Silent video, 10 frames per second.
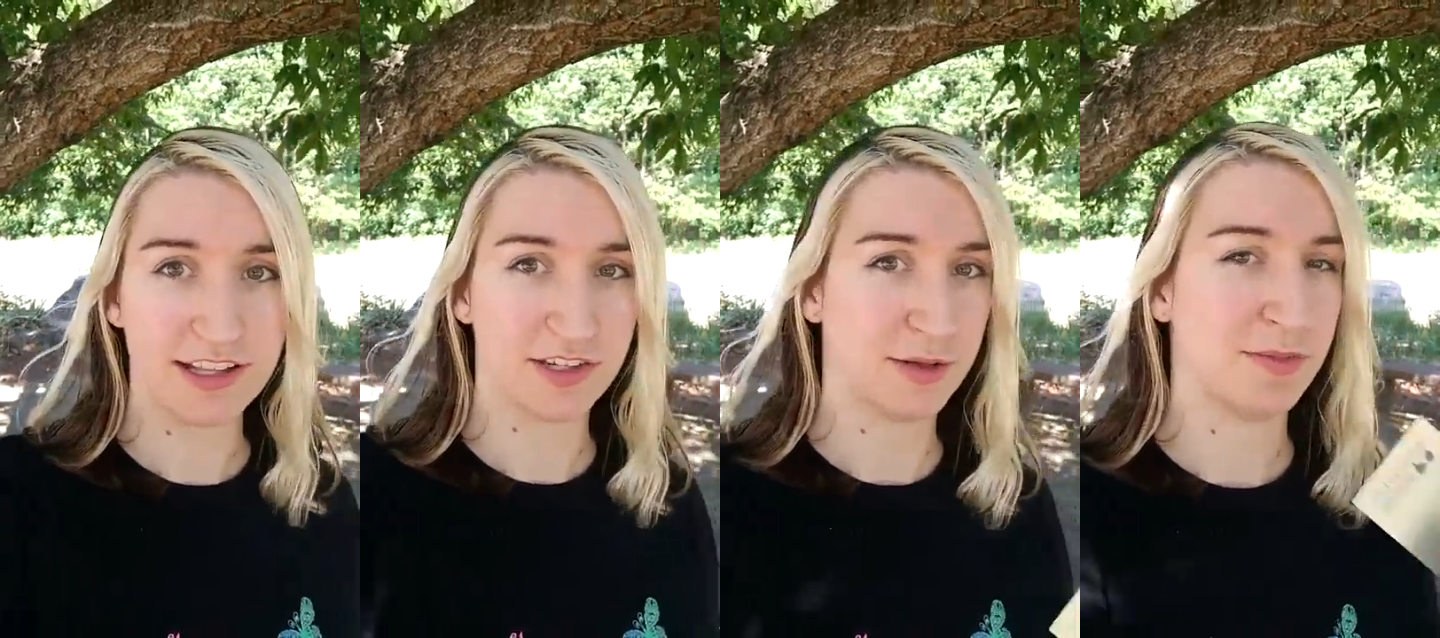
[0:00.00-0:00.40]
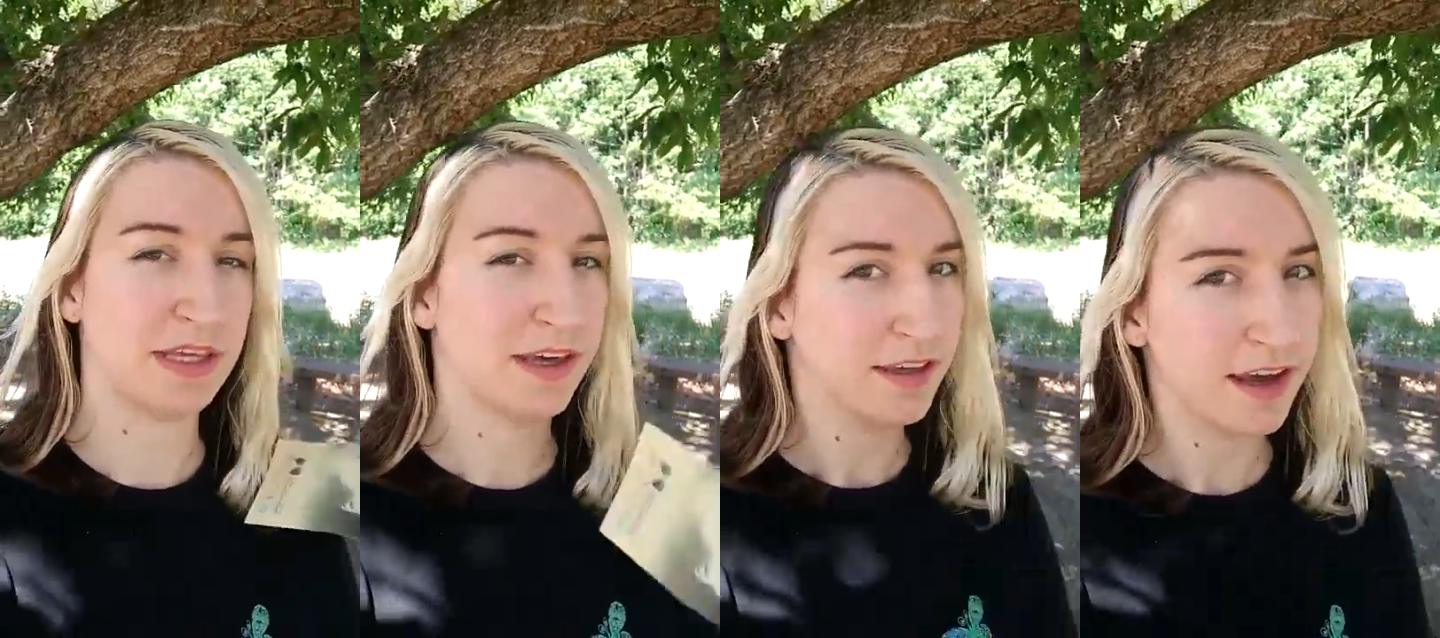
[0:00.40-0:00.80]
It's going to
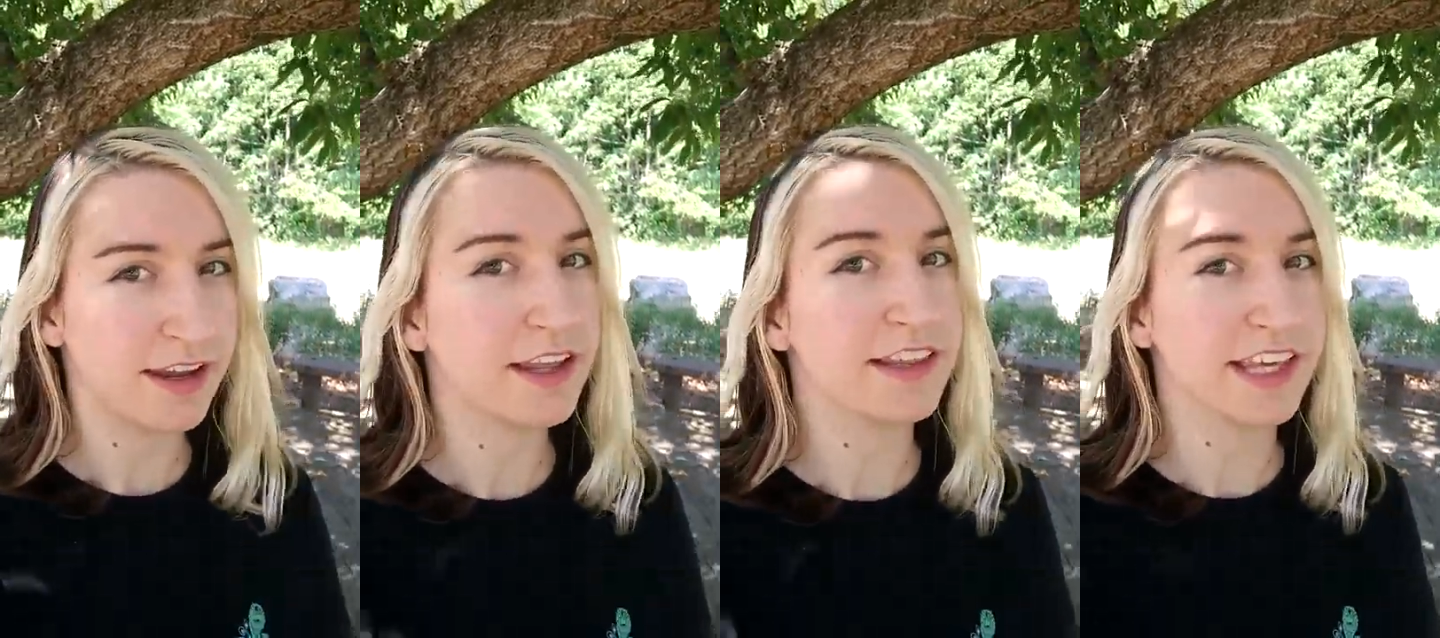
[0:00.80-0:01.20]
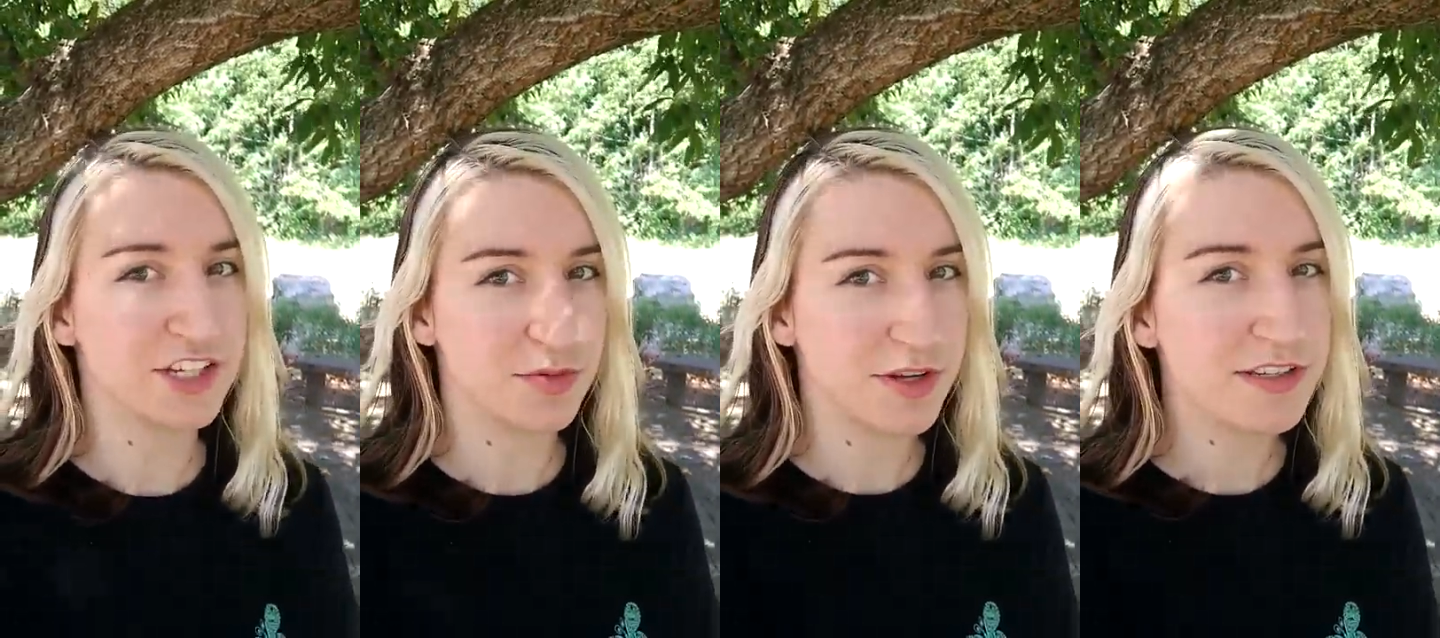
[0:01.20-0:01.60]
be kind of like the
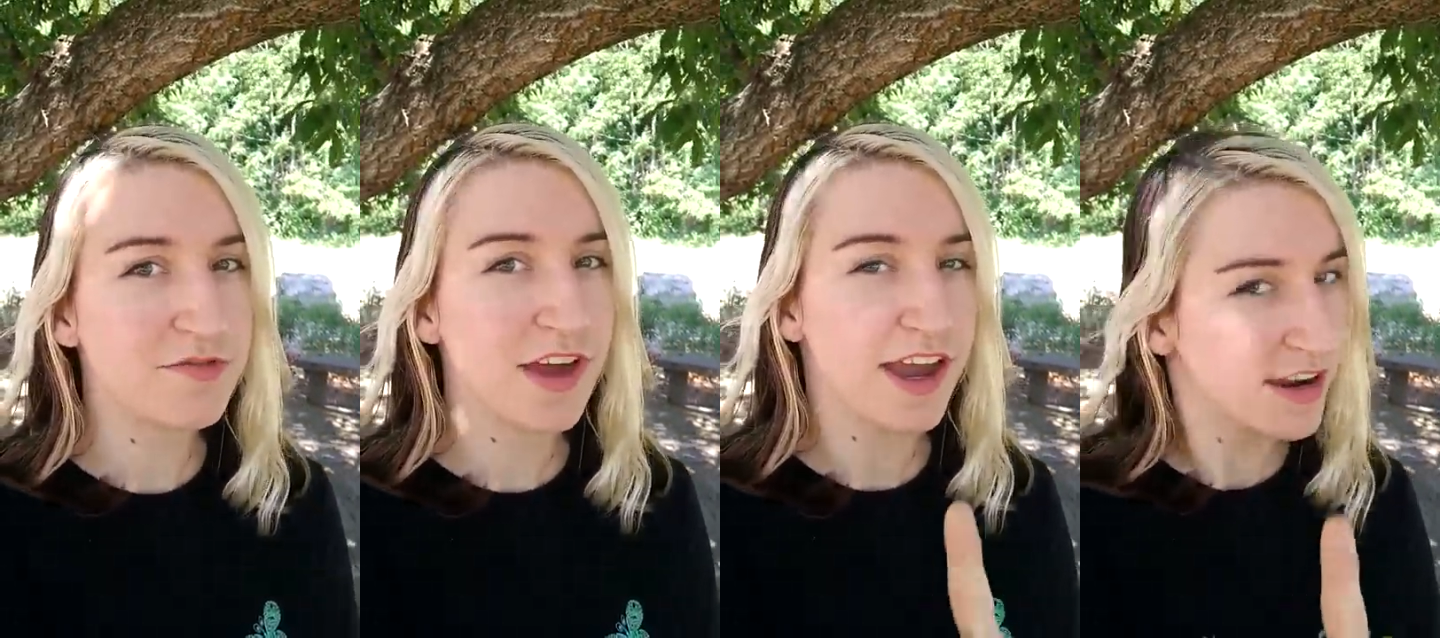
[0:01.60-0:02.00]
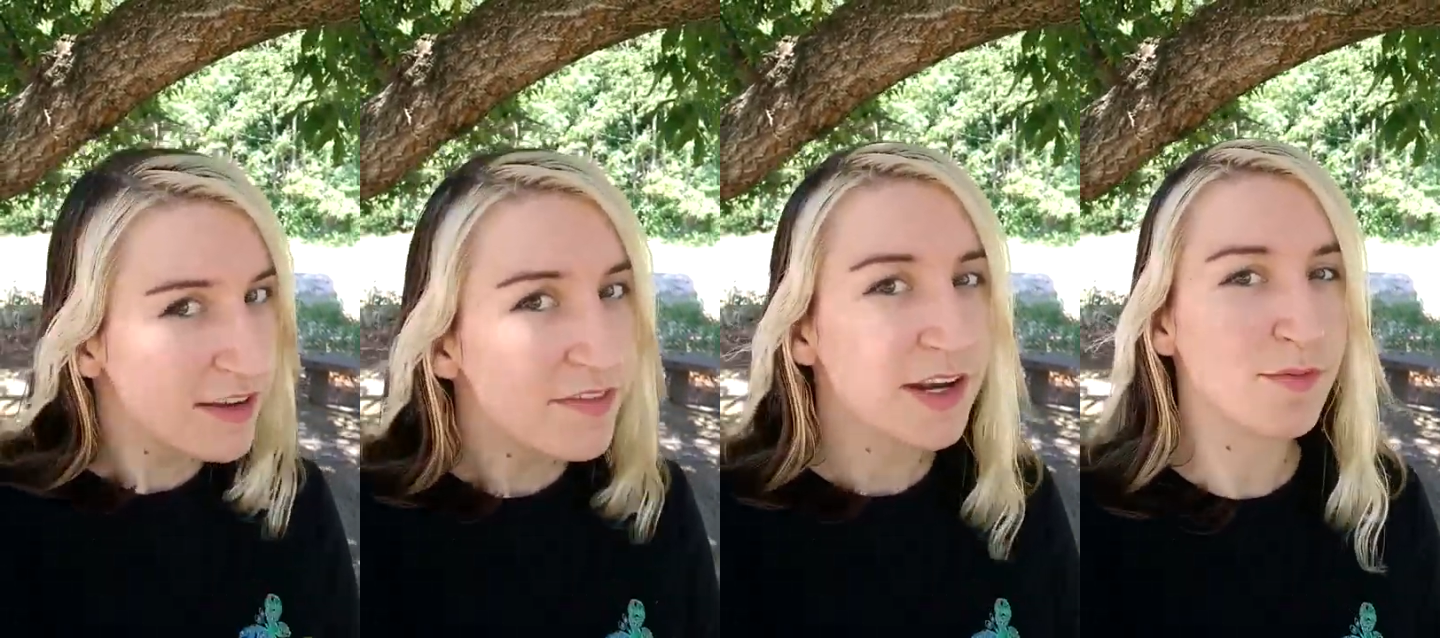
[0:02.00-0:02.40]
GISHWHES event,
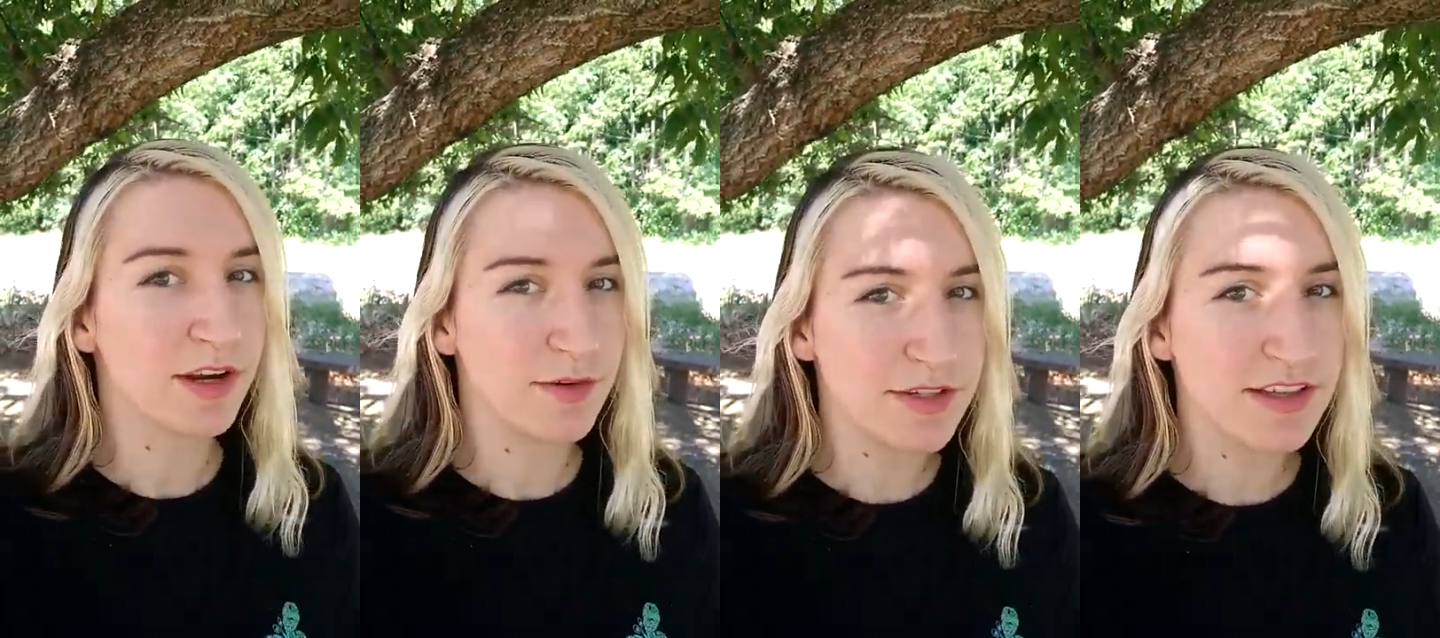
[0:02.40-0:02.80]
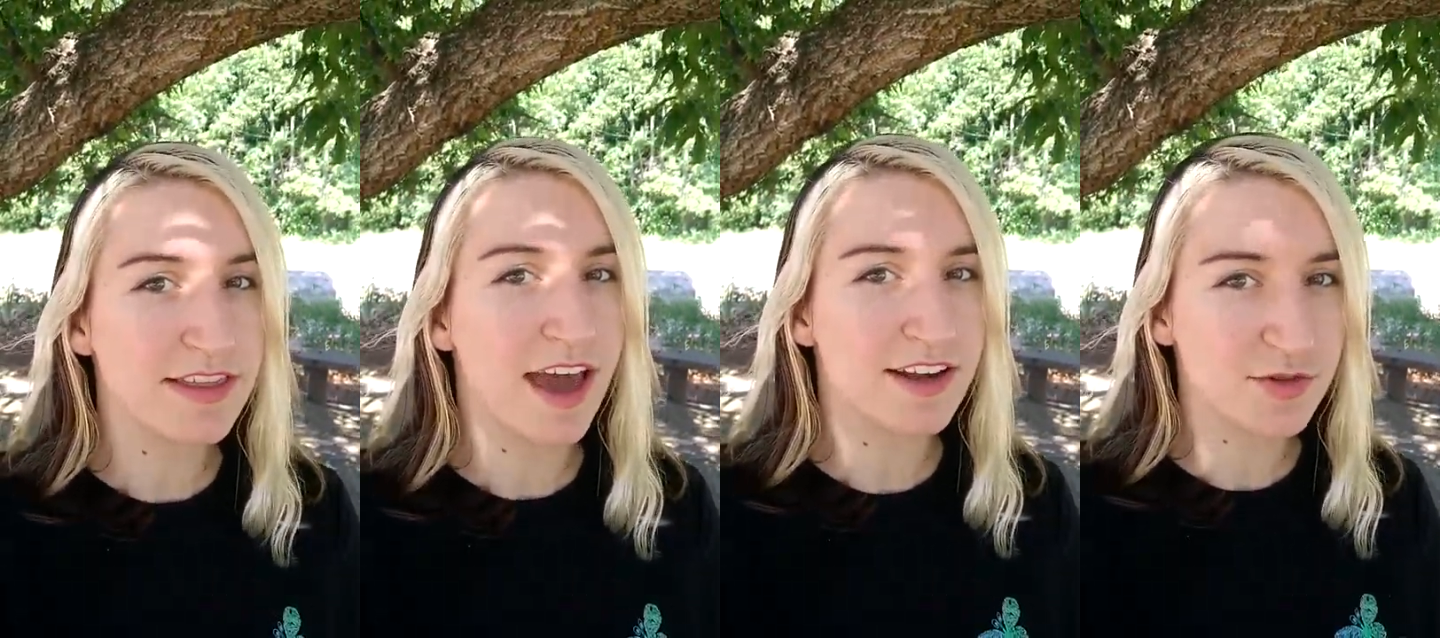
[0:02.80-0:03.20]
if anybody was in
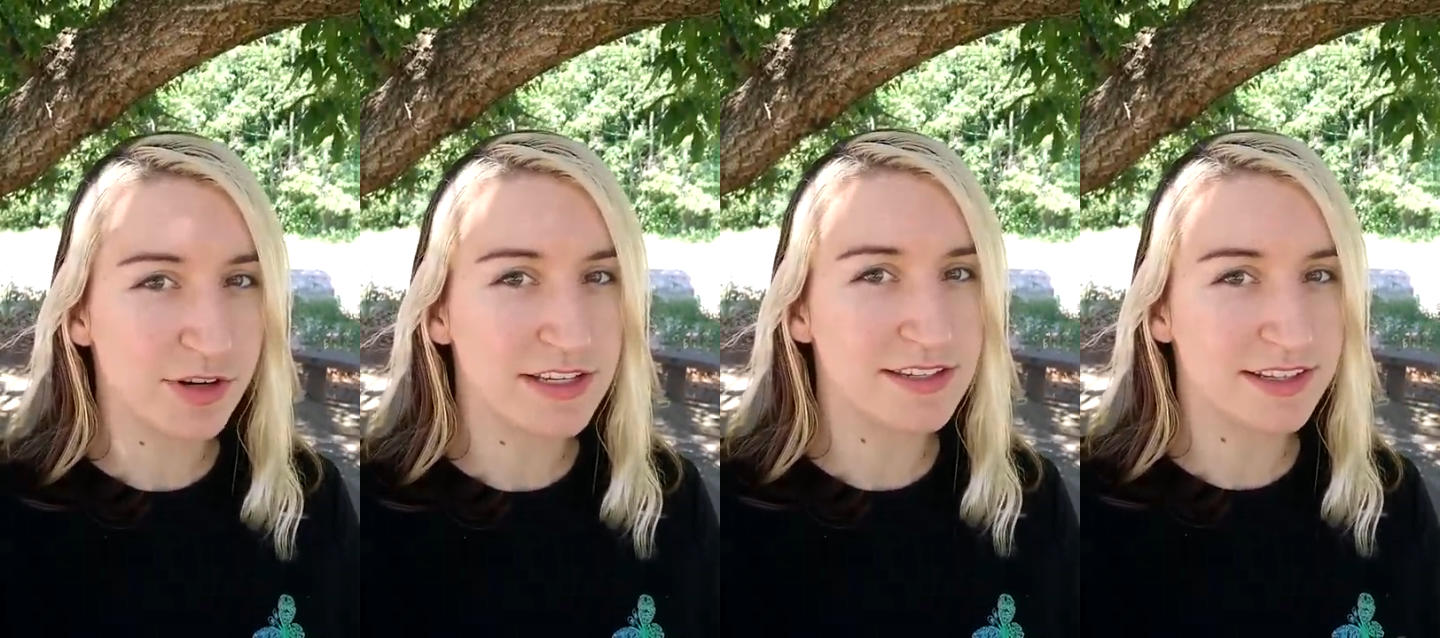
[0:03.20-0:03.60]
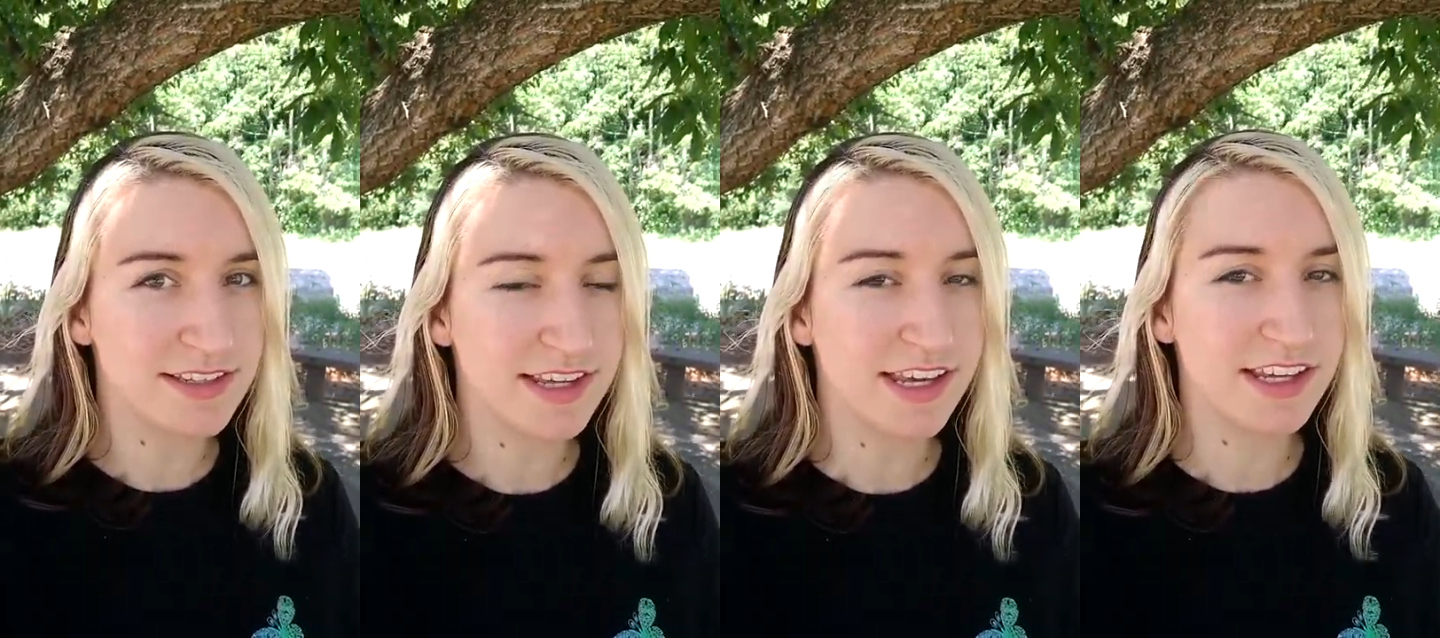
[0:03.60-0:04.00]
that,
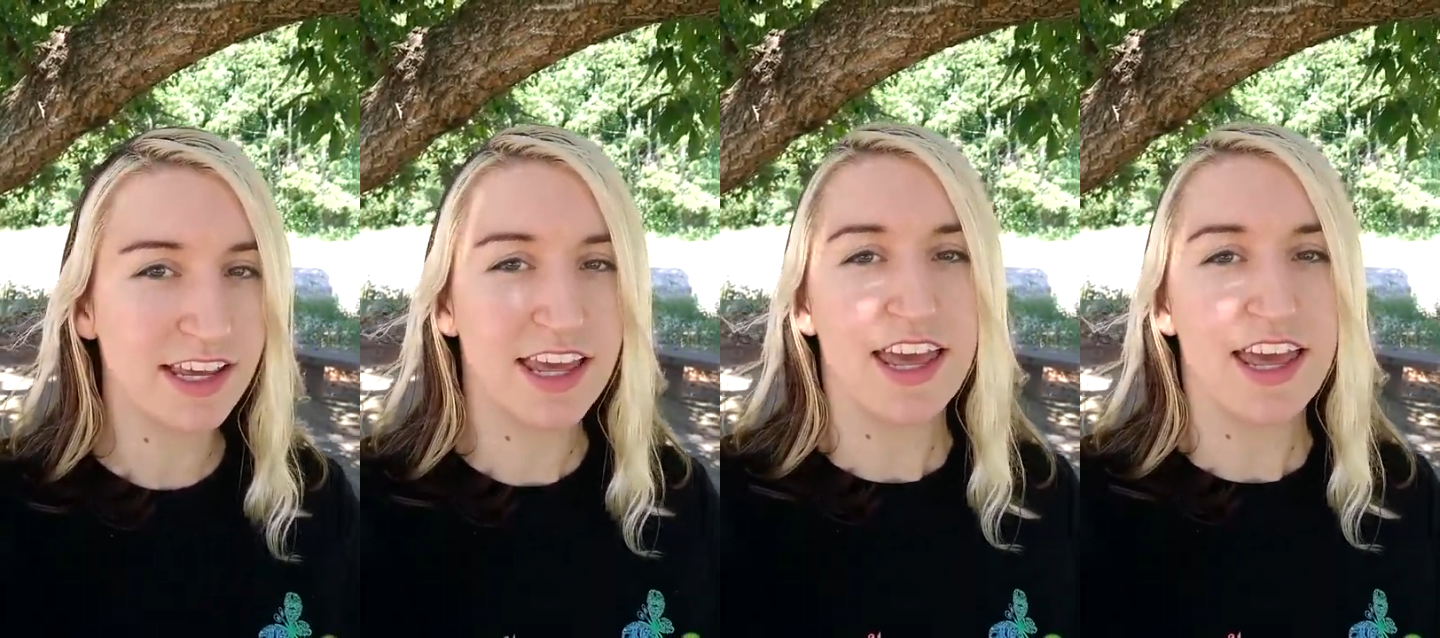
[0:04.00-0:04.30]
2016.